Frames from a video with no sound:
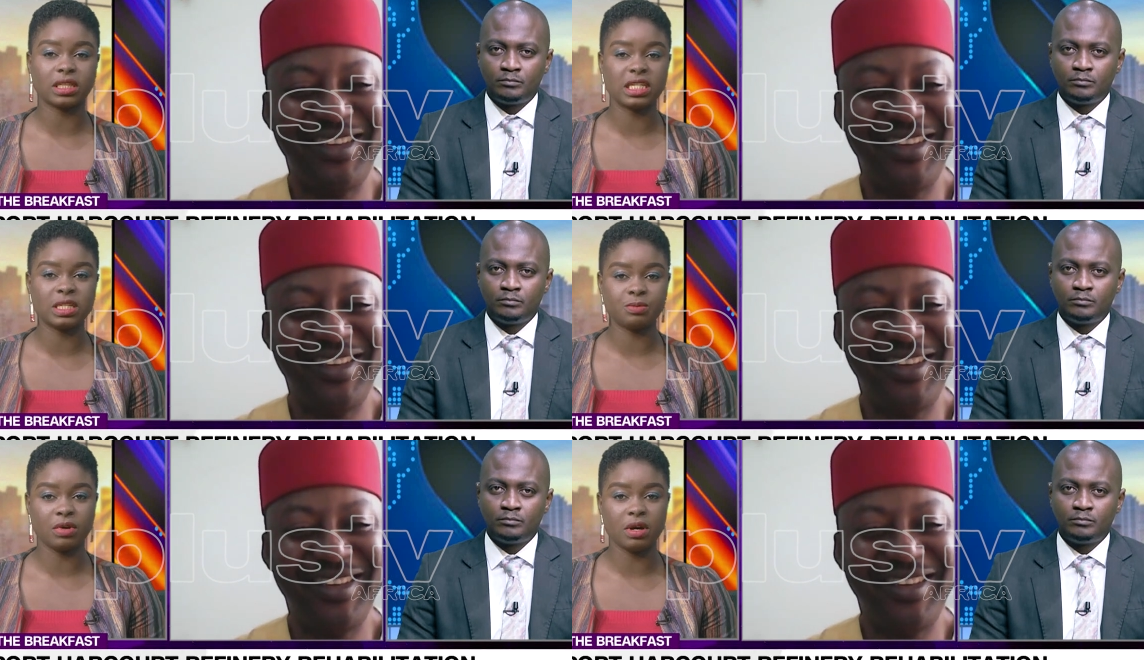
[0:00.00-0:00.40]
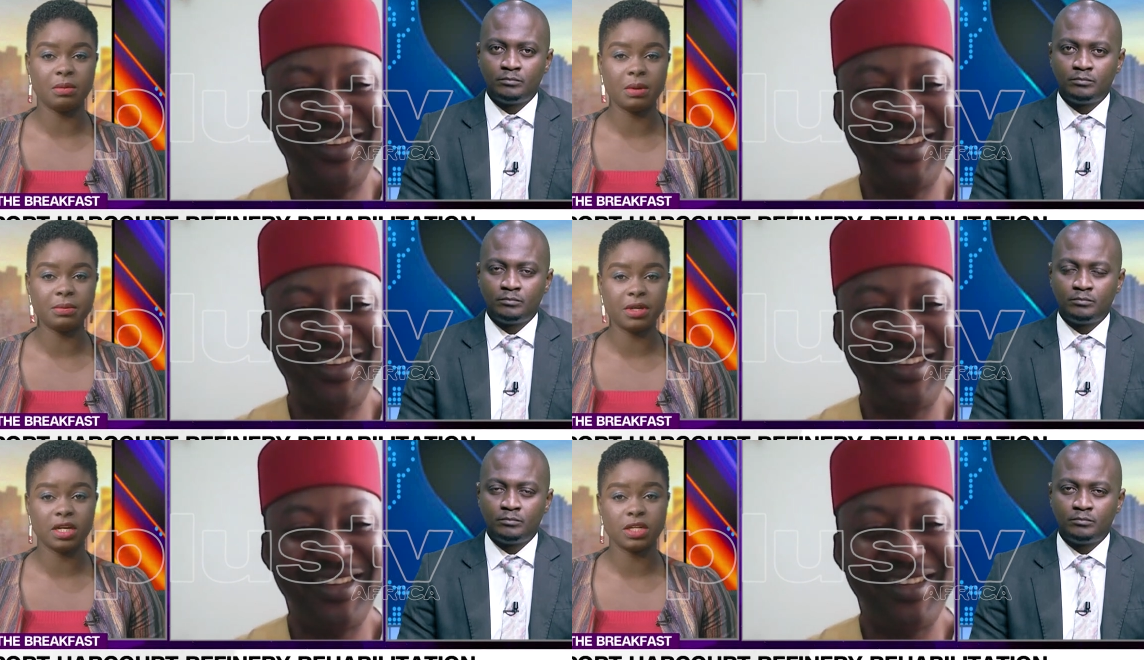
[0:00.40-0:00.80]
Speaker 1: this
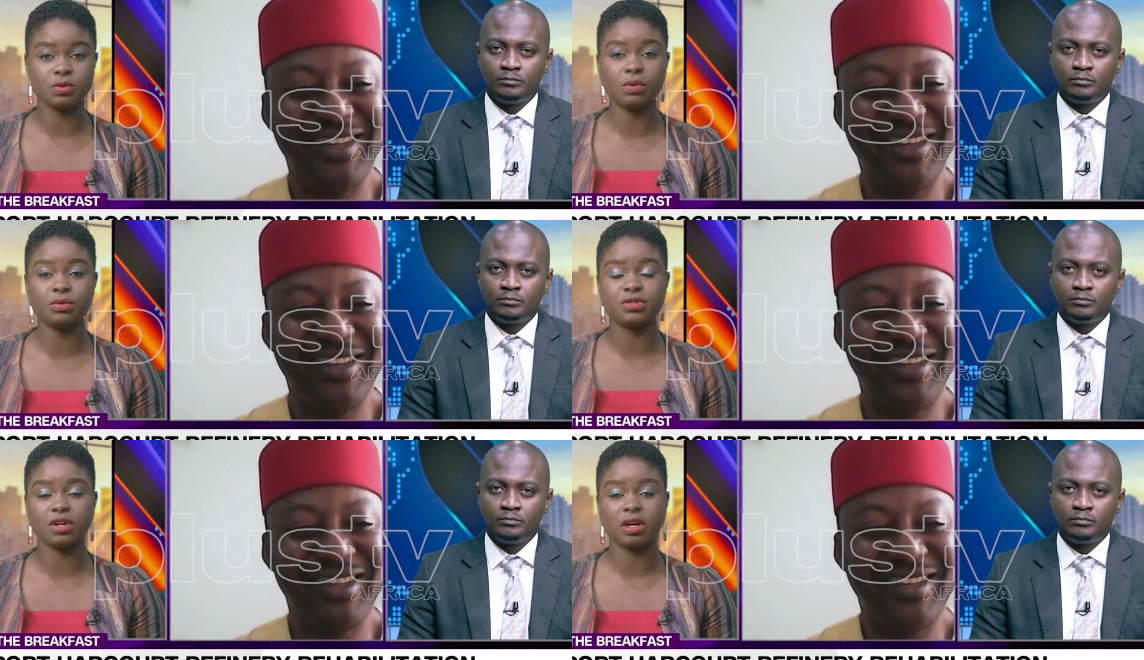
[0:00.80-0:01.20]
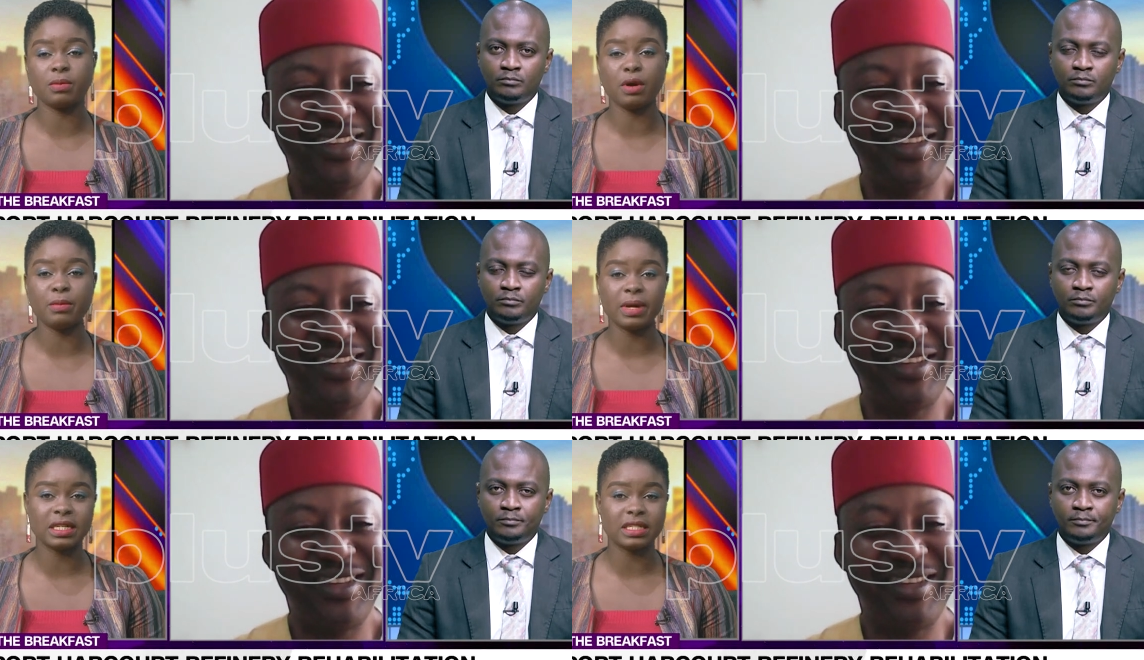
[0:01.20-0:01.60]
problem? Because when we talk
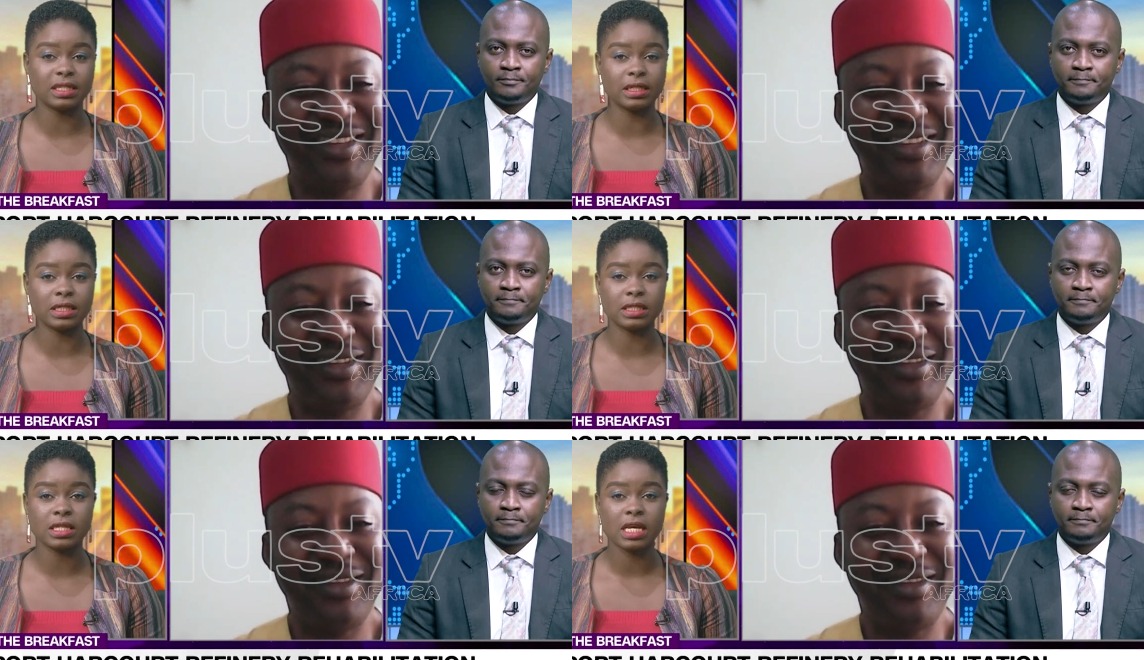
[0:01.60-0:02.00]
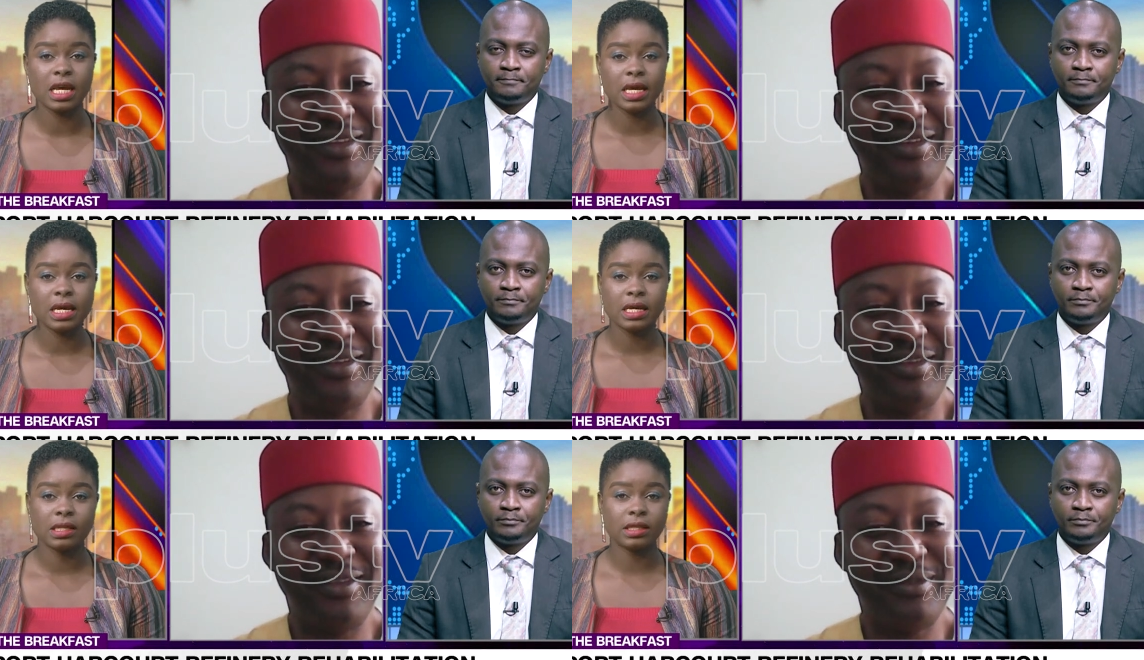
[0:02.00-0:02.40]
about maintenance,
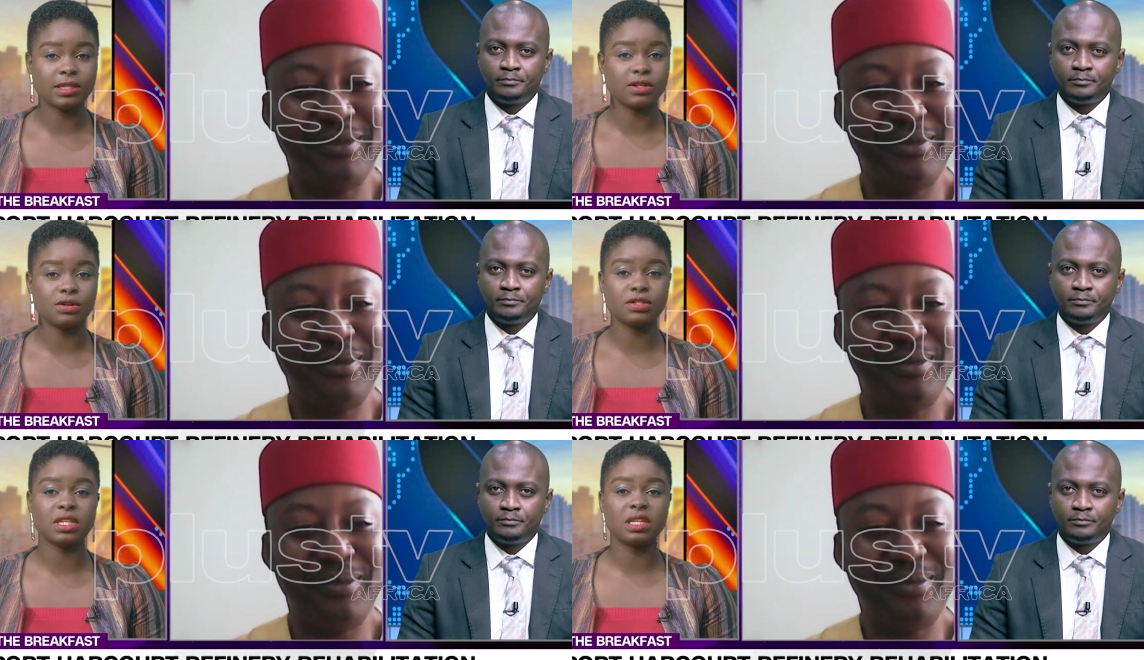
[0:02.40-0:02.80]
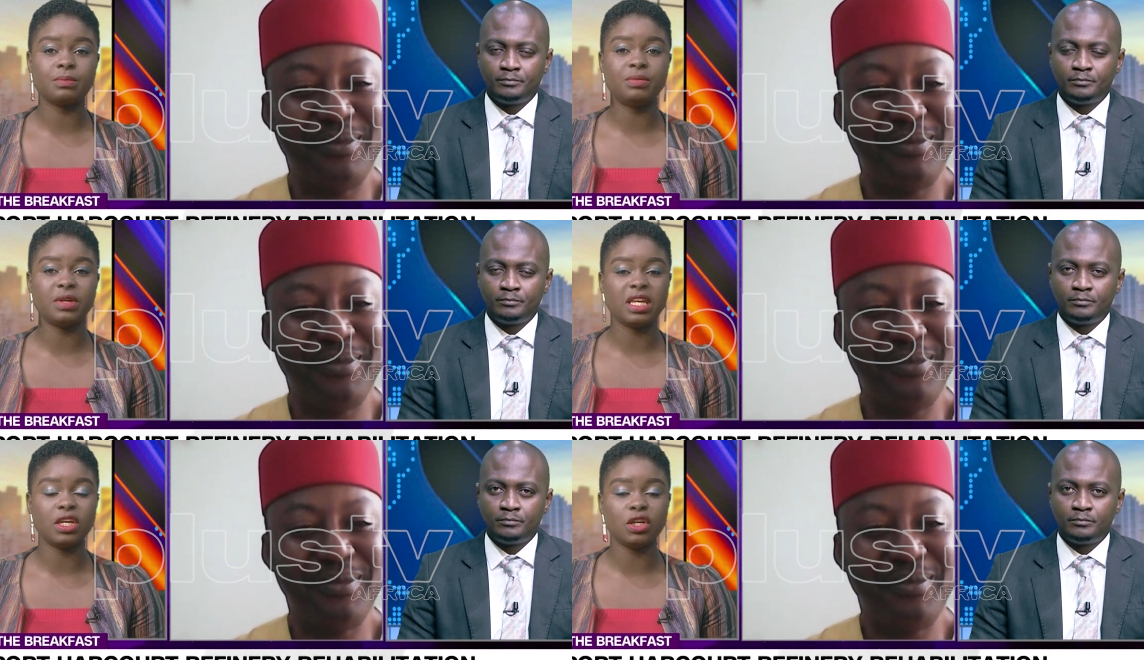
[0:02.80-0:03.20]
there's also the
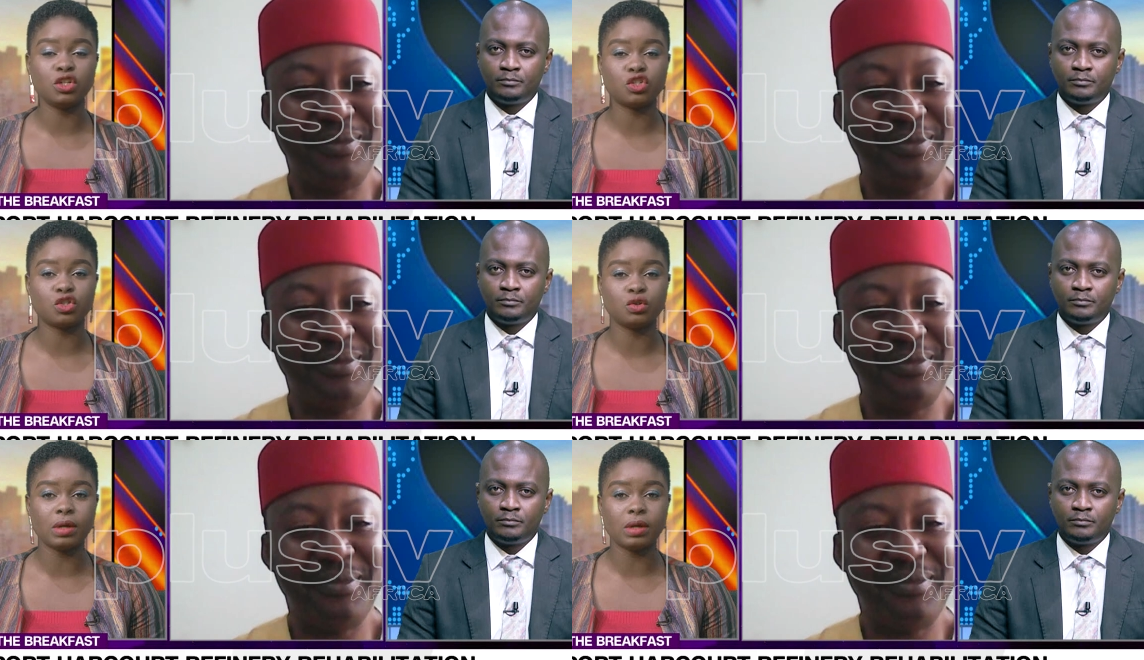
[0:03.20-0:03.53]
big issue